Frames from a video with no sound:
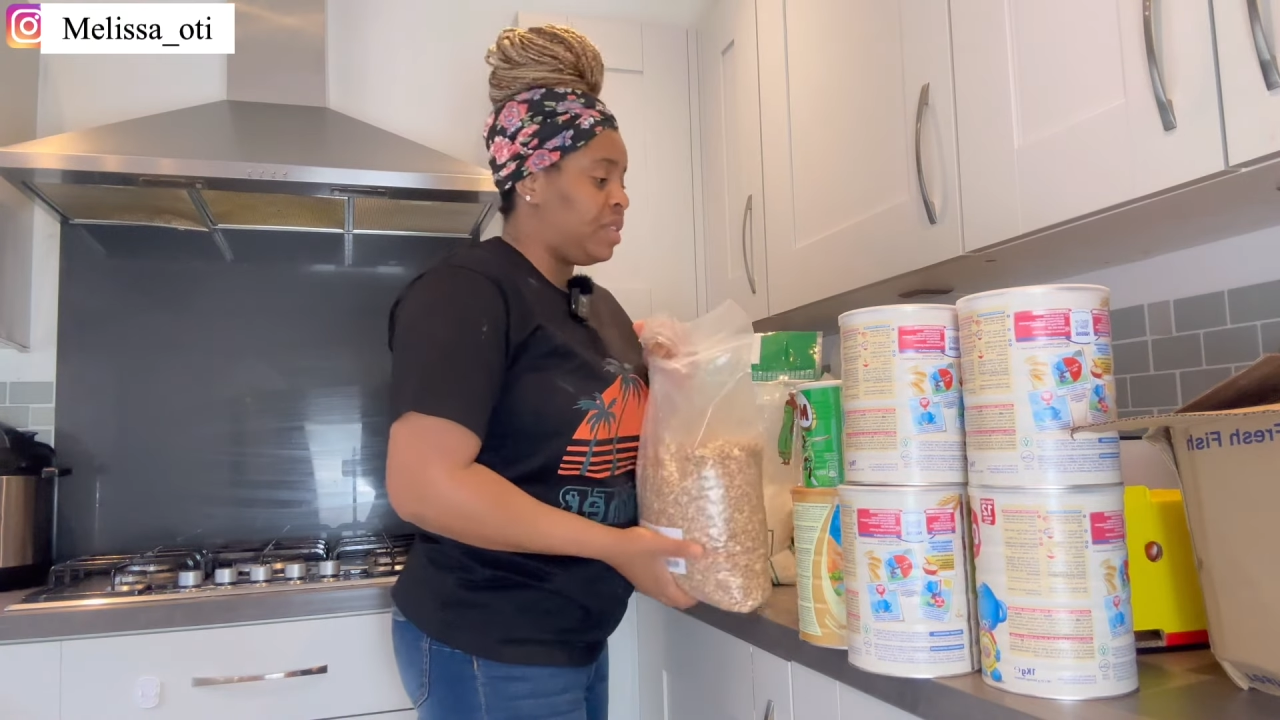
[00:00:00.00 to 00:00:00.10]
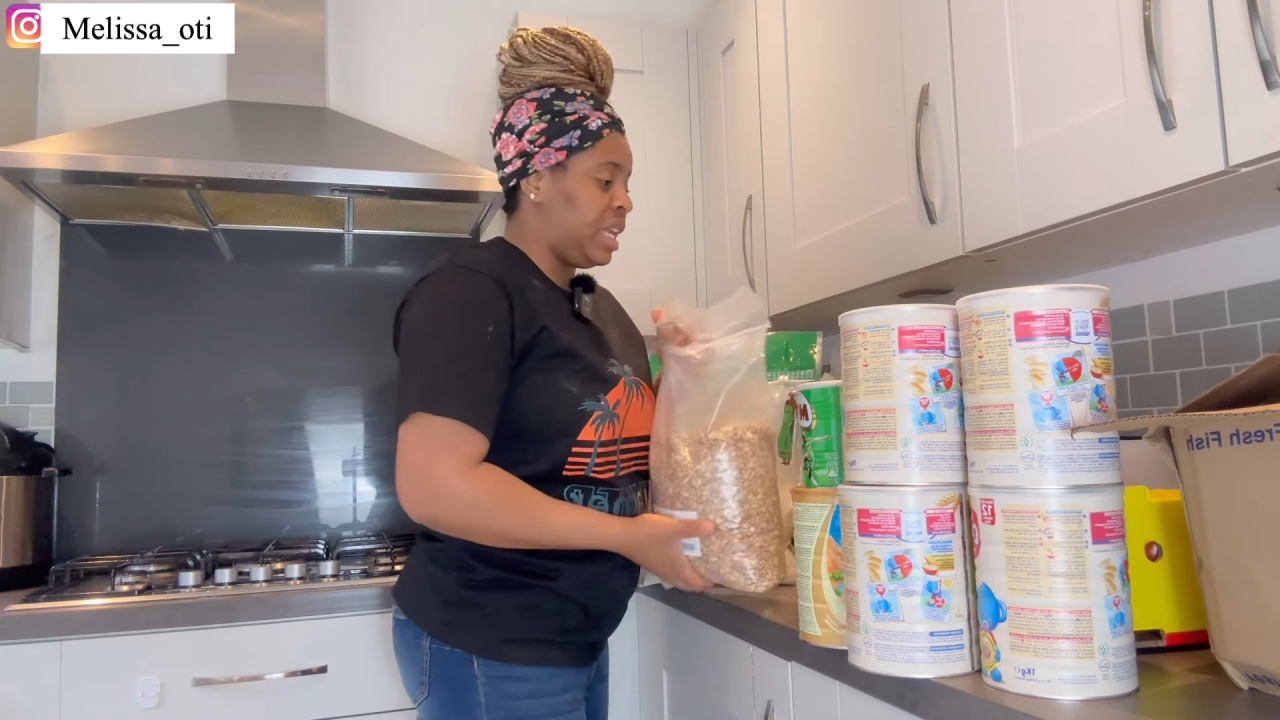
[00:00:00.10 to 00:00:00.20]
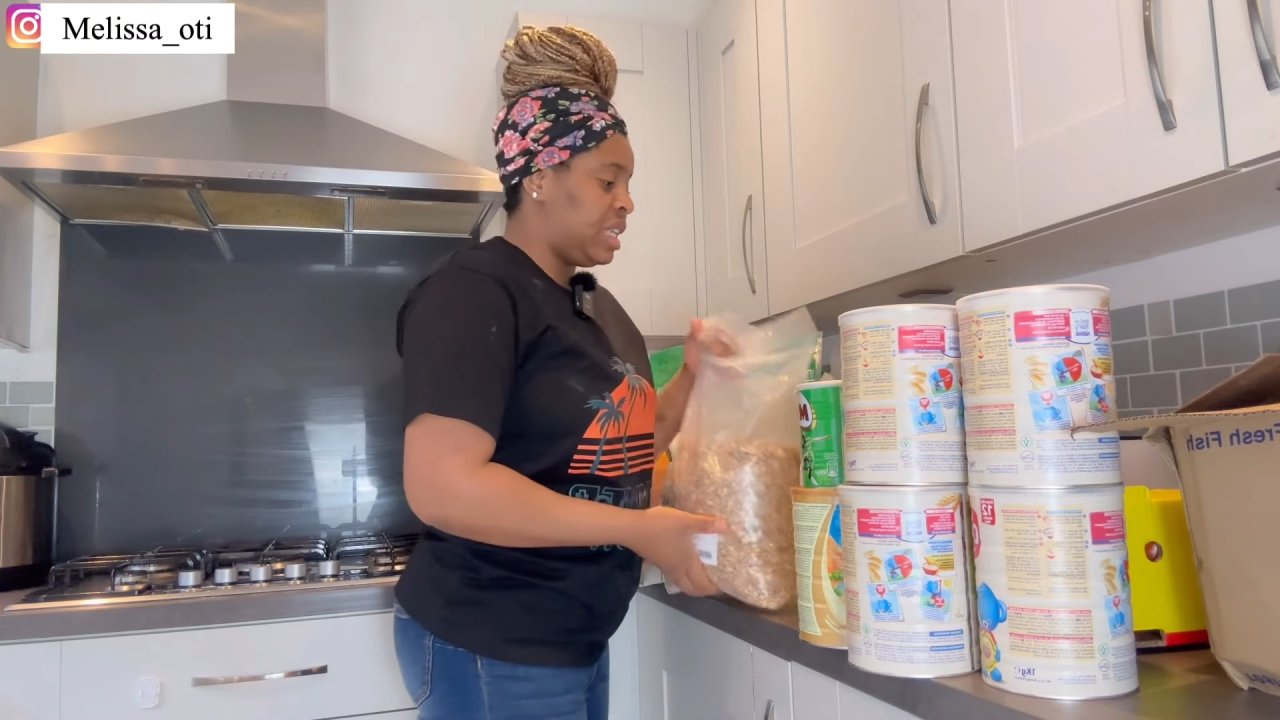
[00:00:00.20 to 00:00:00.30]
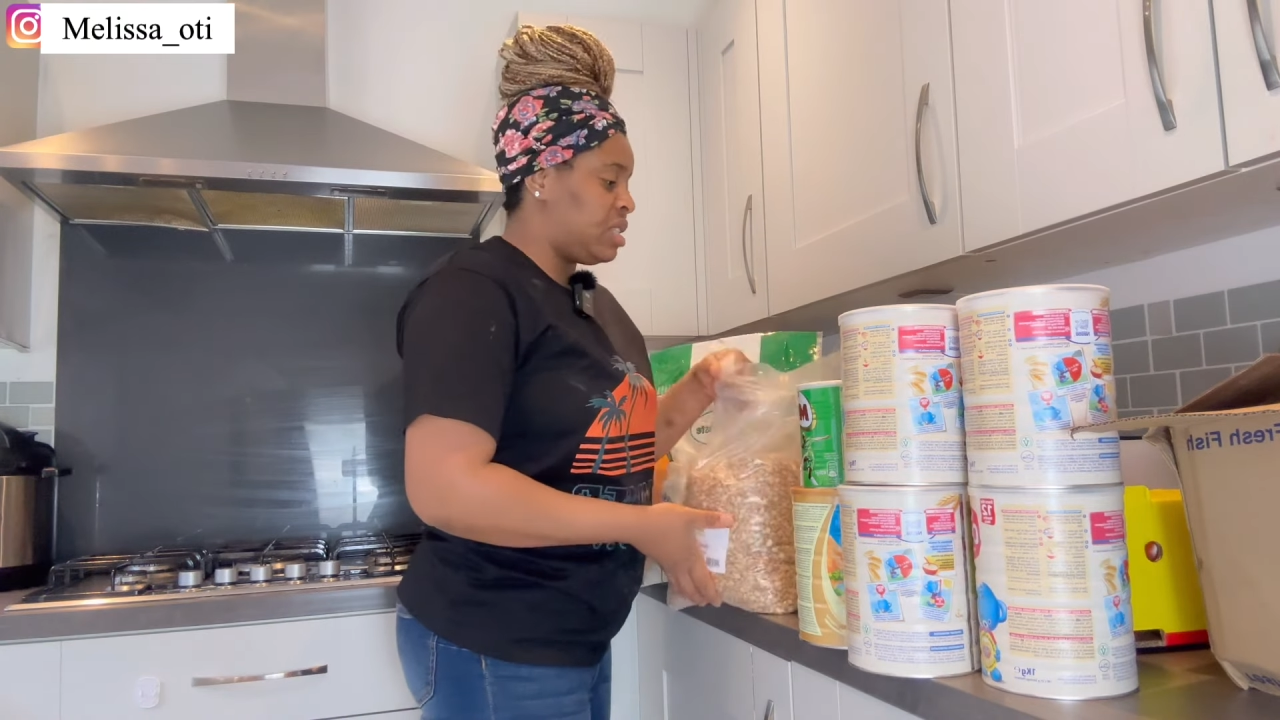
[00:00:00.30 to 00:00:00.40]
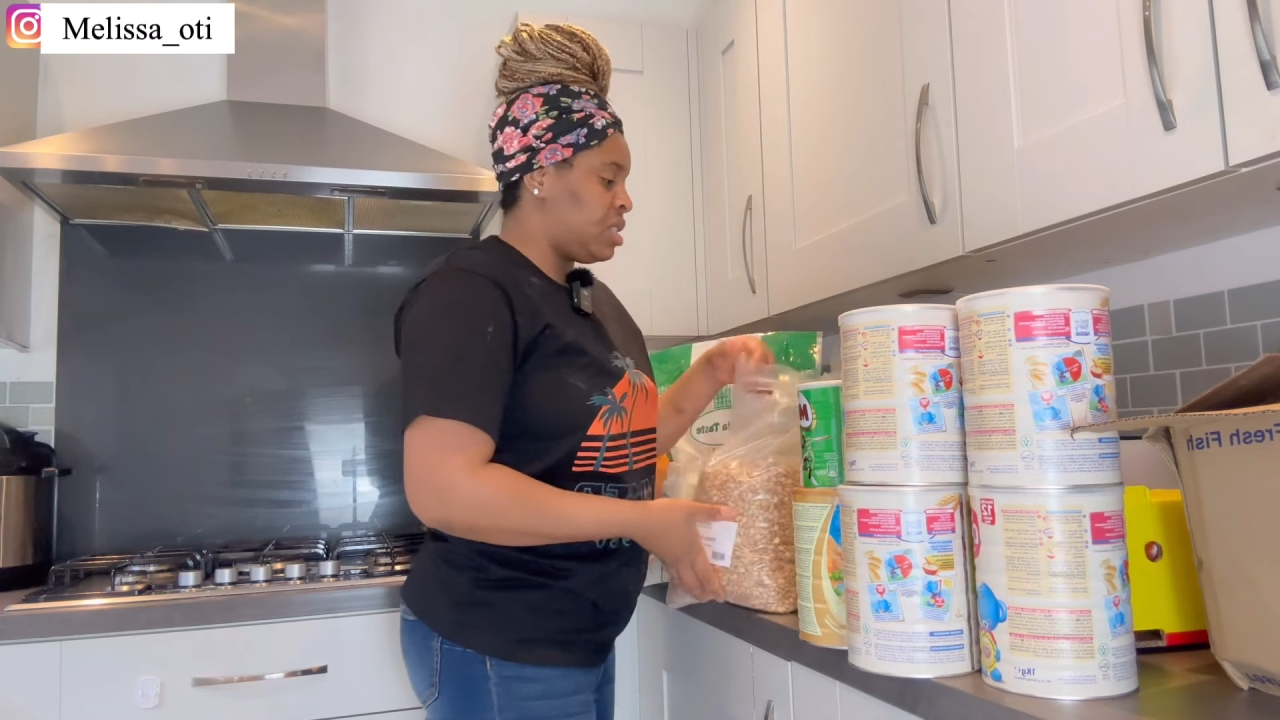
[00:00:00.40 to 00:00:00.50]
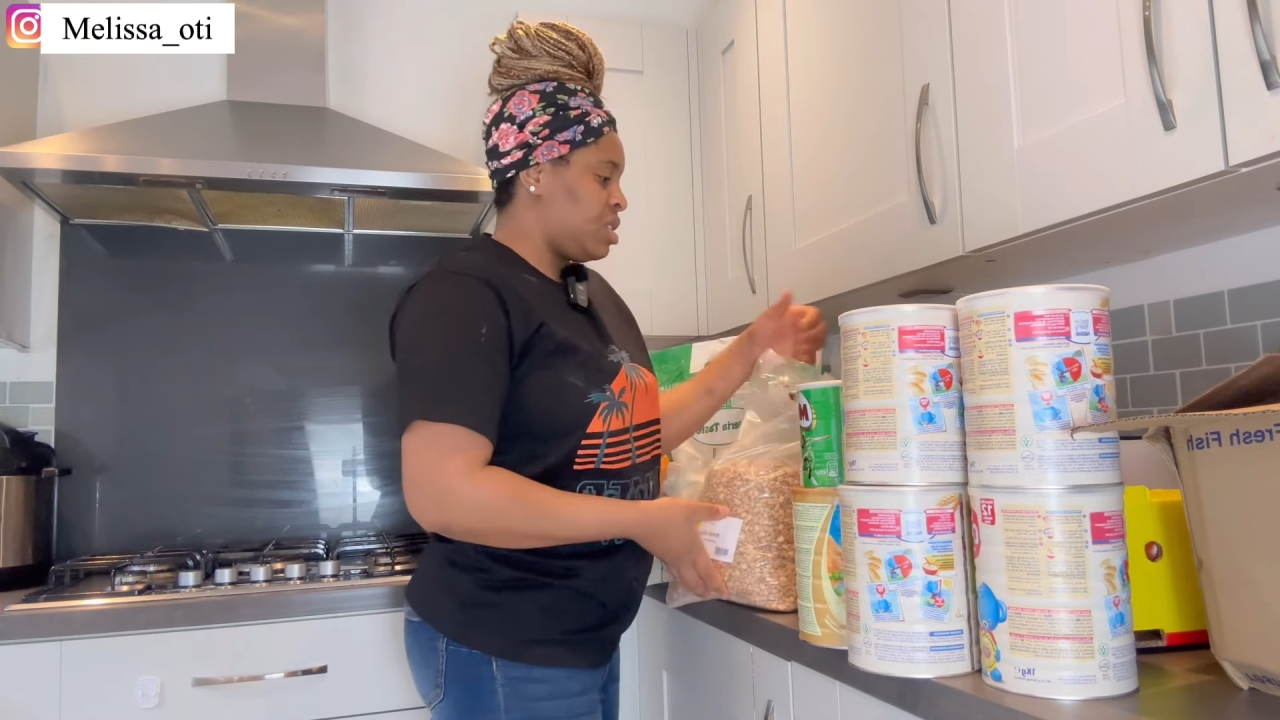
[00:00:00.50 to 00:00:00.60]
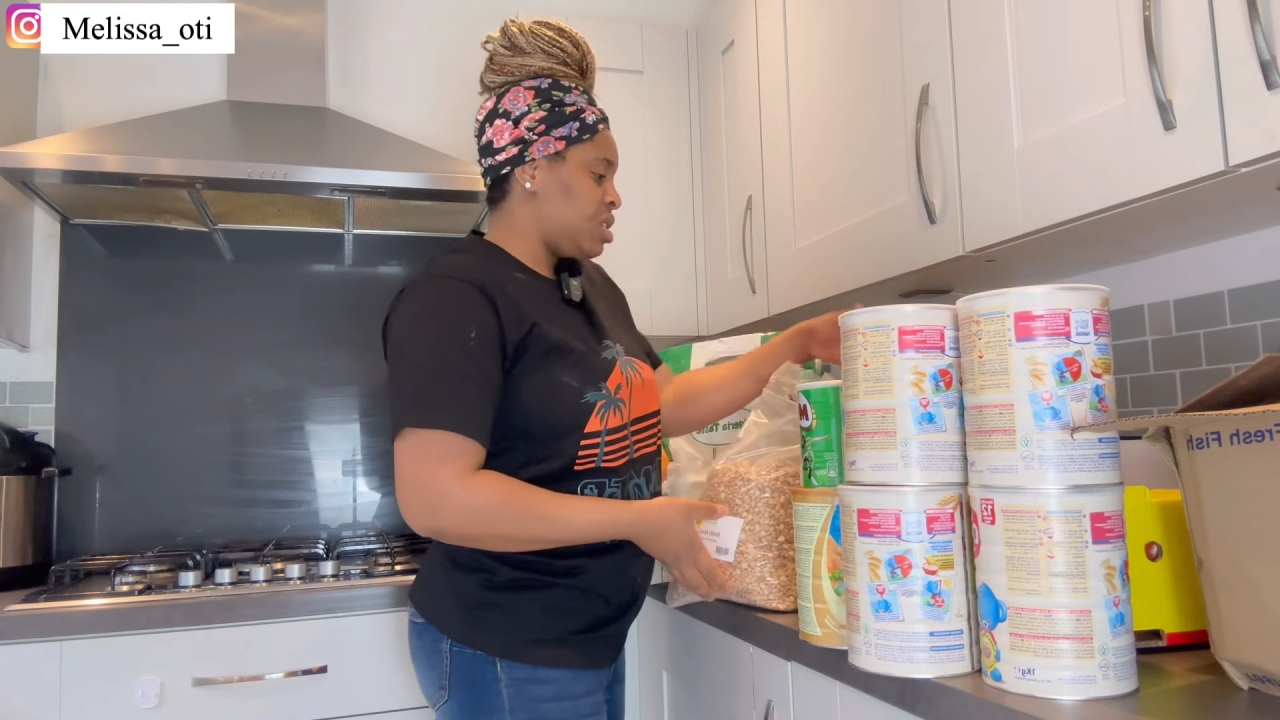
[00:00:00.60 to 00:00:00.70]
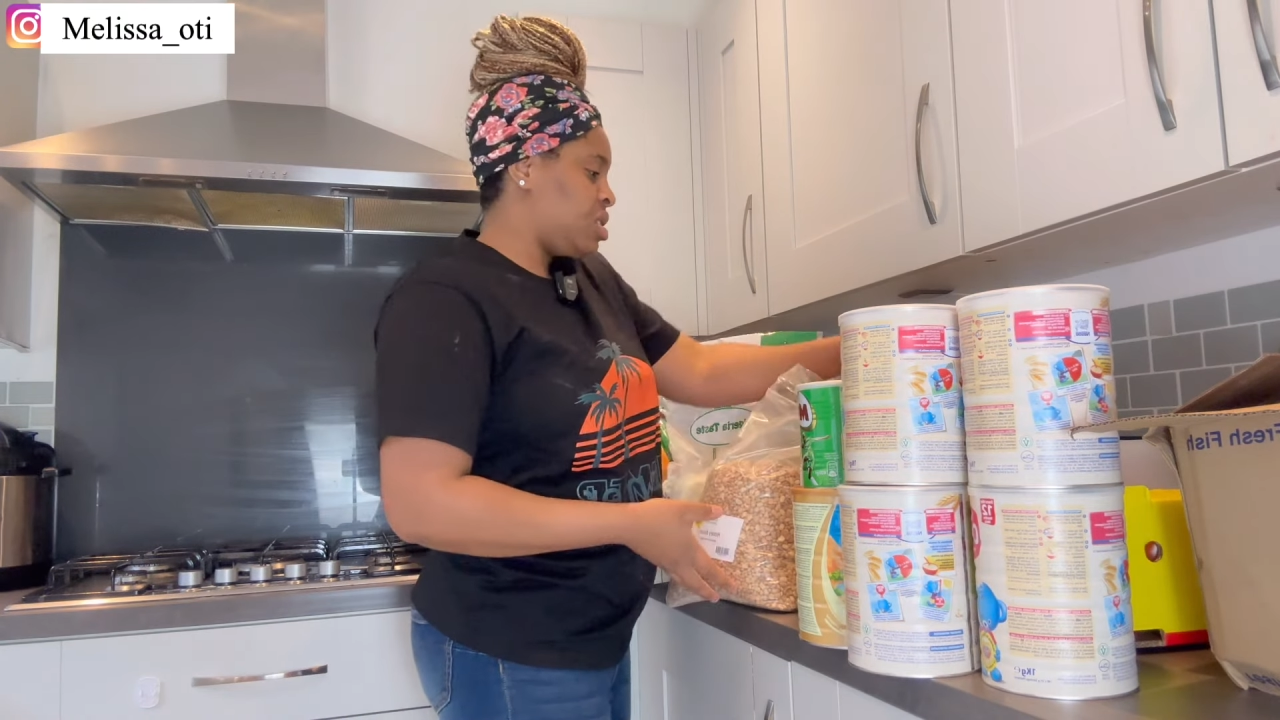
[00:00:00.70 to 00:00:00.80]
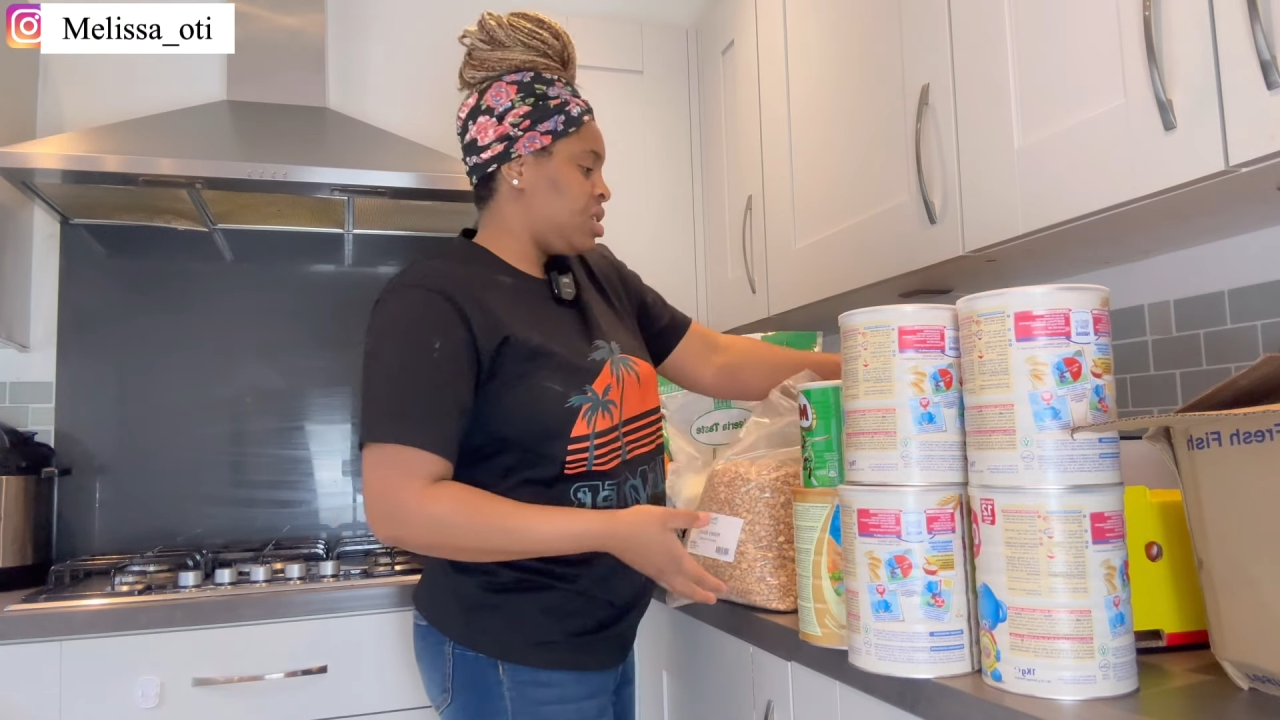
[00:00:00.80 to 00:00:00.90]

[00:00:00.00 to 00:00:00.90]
these.